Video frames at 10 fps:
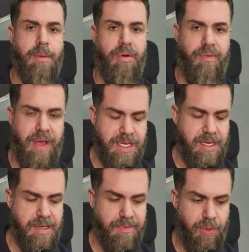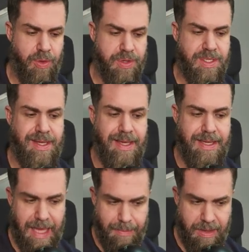preventing divorce,
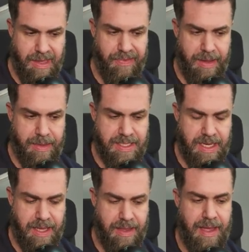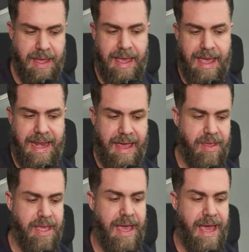keeping your family together, and
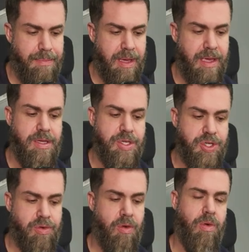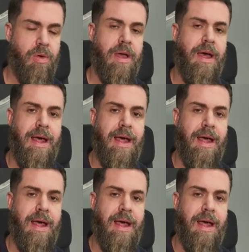having a happy, strong,